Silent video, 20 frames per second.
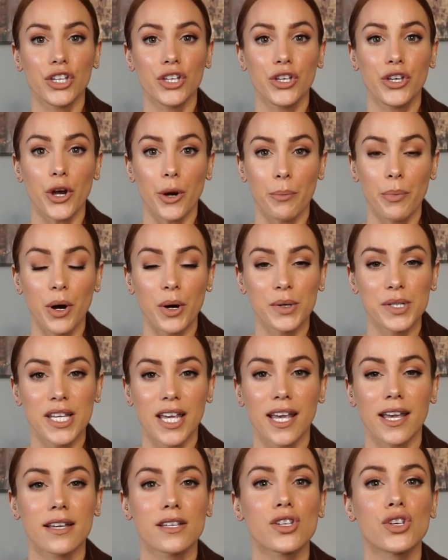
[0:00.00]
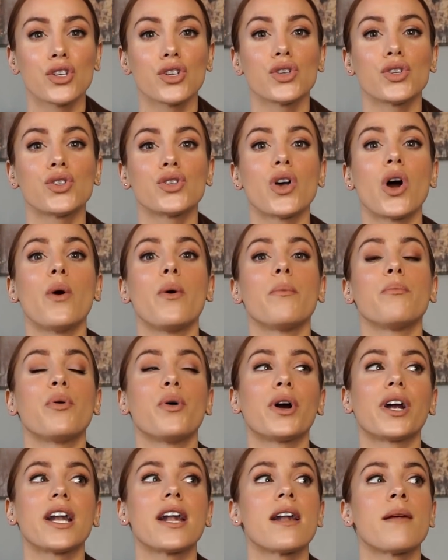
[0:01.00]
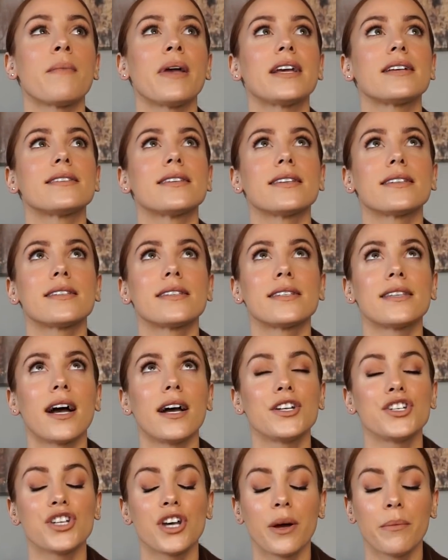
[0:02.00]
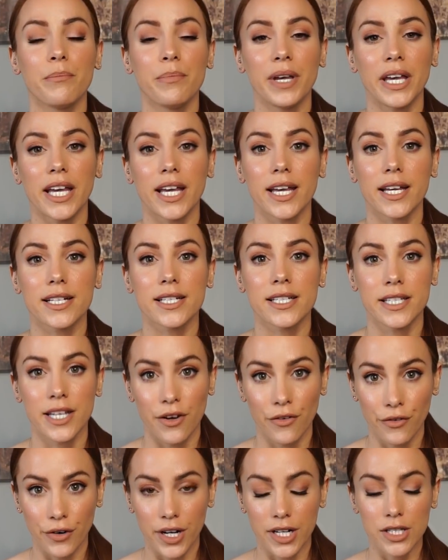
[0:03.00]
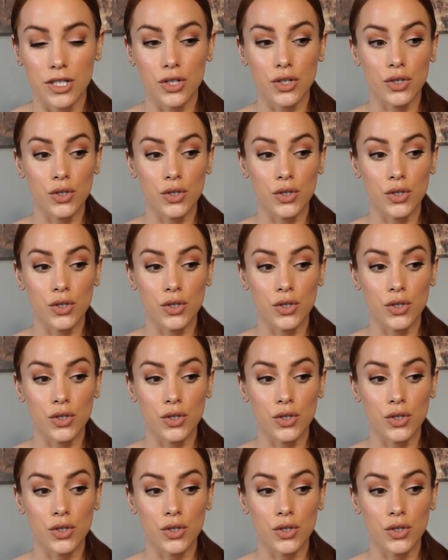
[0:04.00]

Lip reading: Your posing is so important and it makes such a big difference.